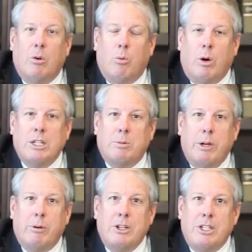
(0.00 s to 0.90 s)
Once
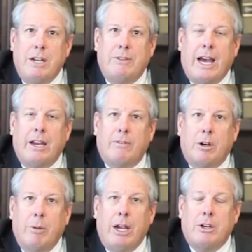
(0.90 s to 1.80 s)
we received that
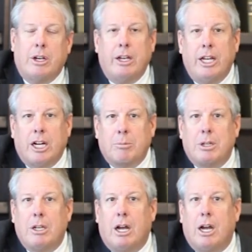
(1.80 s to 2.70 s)
information and helped
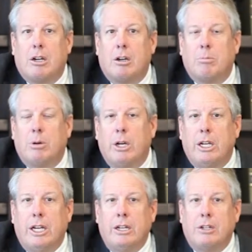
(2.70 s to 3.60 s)
the doctor
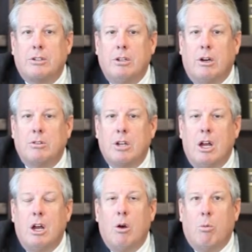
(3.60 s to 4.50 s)
put in his notes
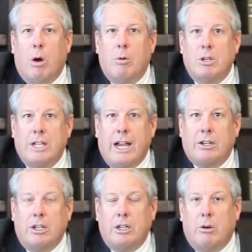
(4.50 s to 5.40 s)
what was
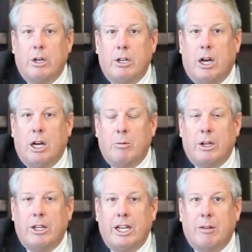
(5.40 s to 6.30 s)
actually going on
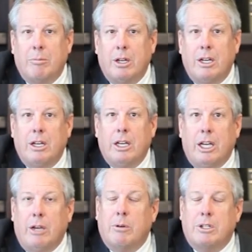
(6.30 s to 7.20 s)
with him,
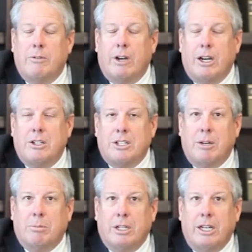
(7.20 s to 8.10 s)
it was a very
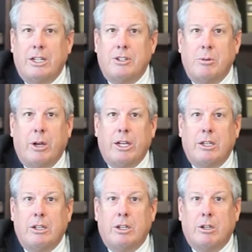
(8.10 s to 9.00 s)
simple and easy way
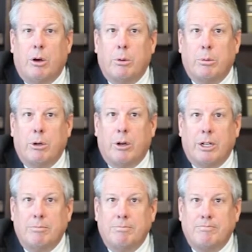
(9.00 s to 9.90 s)
to go through
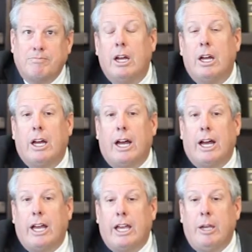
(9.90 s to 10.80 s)

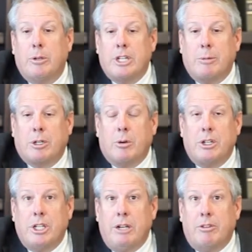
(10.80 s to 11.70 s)
it. He was able to
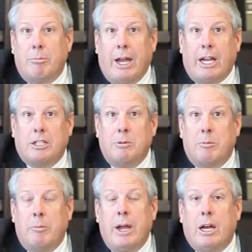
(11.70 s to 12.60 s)
receive the
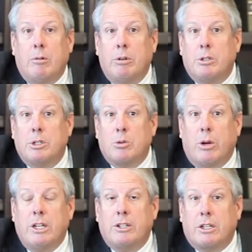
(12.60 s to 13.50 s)
maximum amount, which was
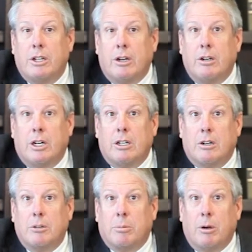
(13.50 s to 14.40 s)

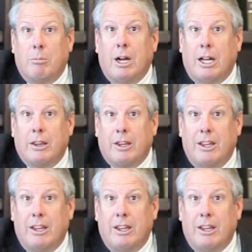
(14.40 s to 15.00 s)
$2,600 per month.